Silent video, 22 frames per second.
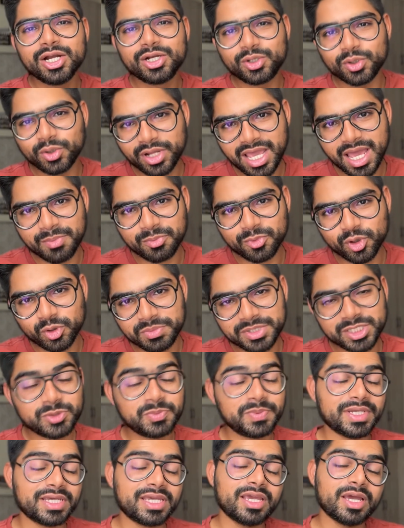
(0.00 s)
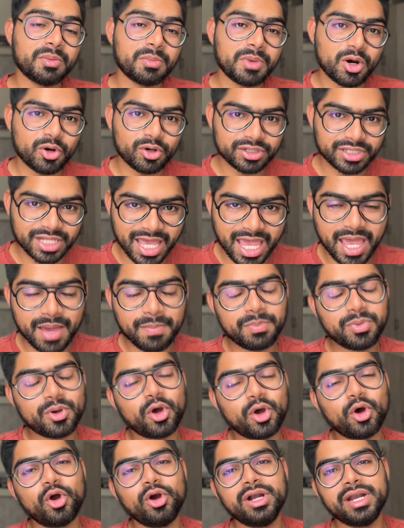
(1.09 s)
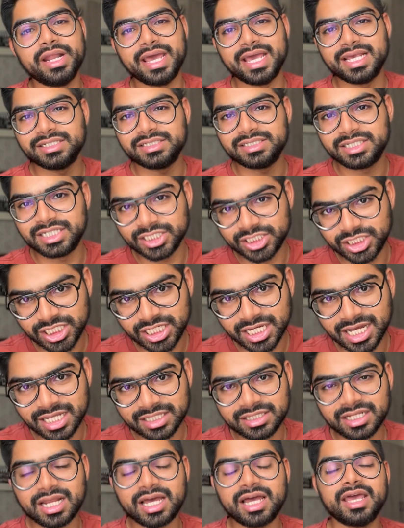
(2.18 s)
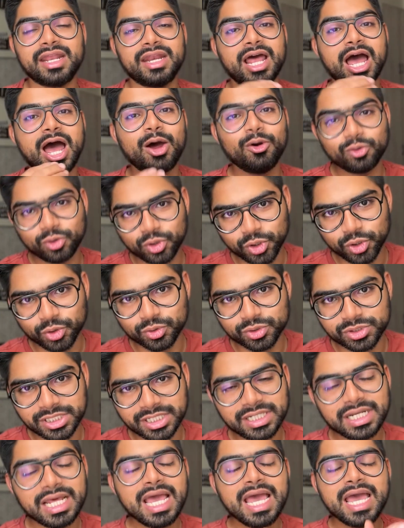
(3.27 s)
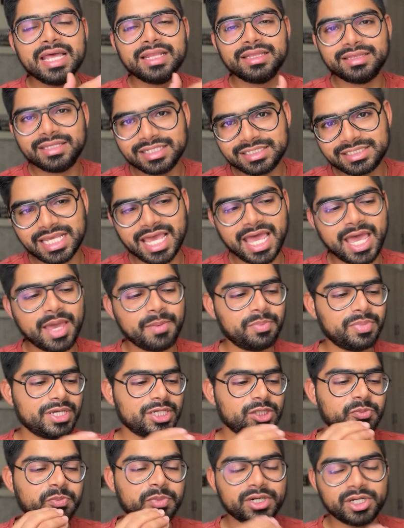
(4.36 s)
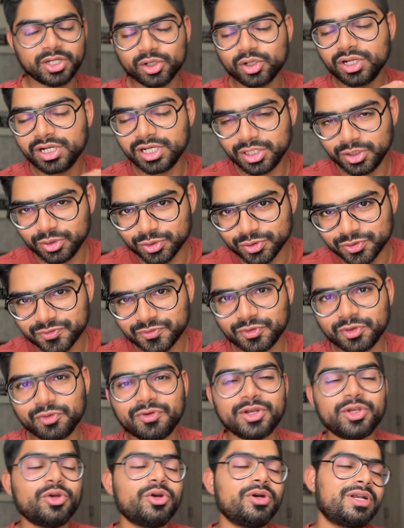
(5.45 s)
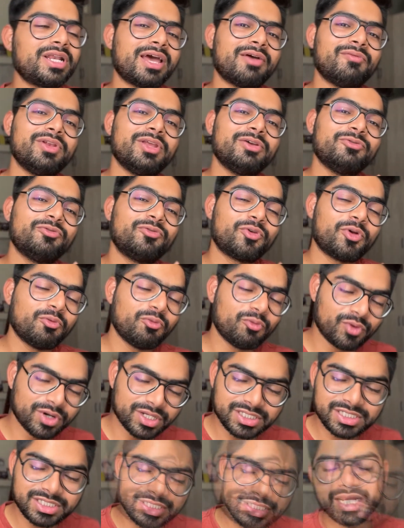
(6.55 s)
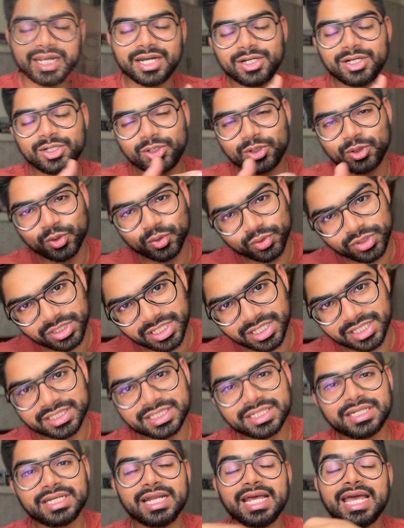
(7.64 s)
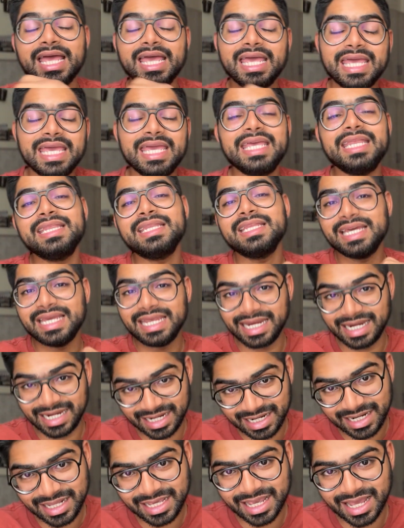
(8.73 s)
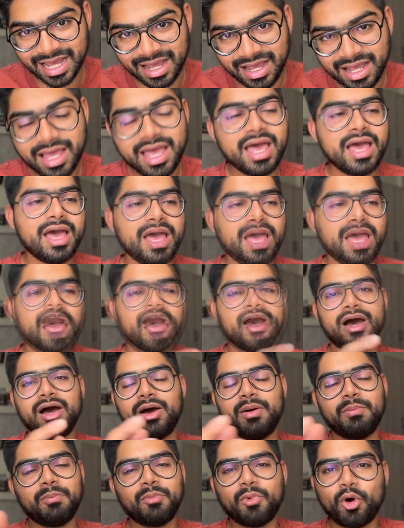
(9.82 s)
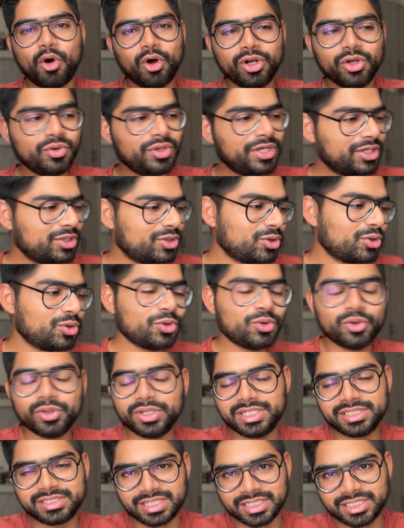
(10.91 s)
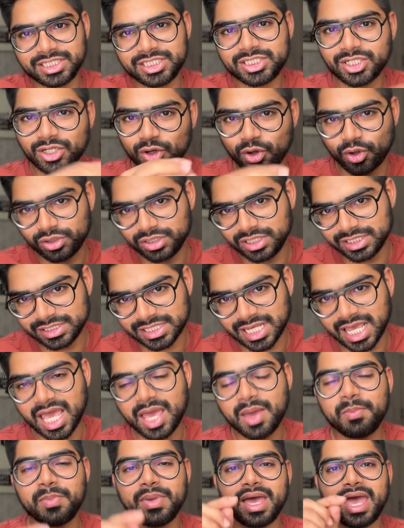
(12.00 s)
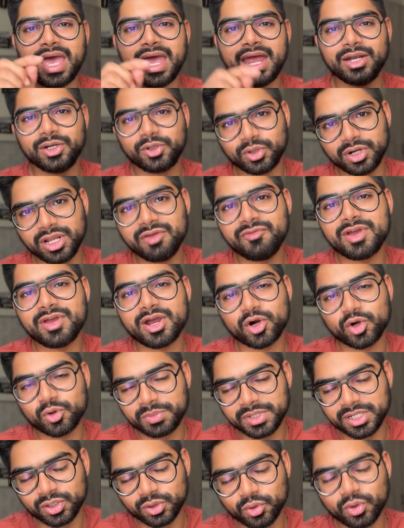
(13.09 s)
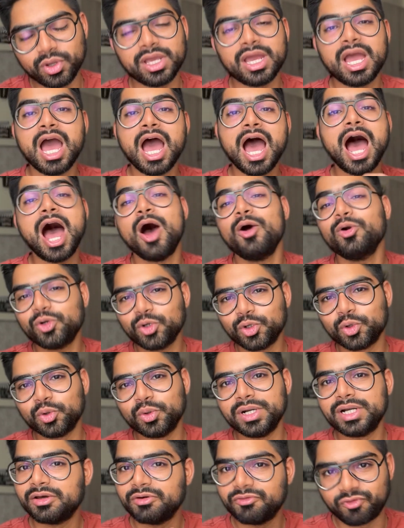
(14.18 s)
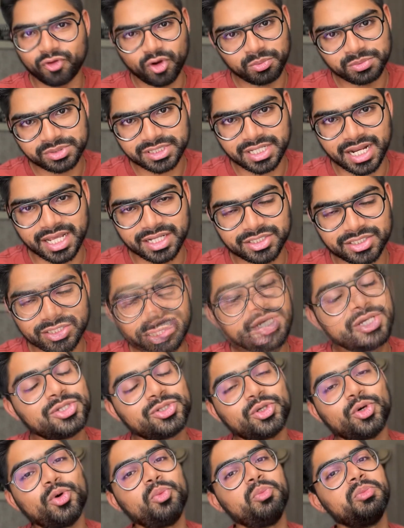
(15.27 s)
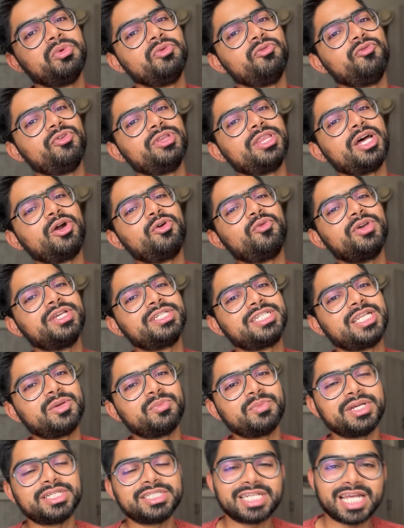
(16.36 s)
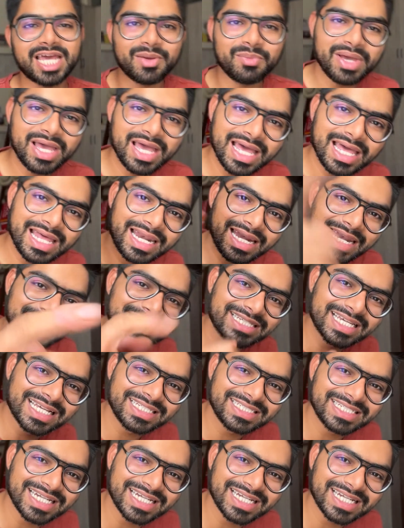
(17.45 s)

today I'm going to be speaking about an app called as DigiYatra and how to use it. This app is particularly useful when you're traveling from one state to the other in India. Uh, all you need to do is register on this app and today we are going to be knowing how to do it from scratch. So without wasting much time, let's get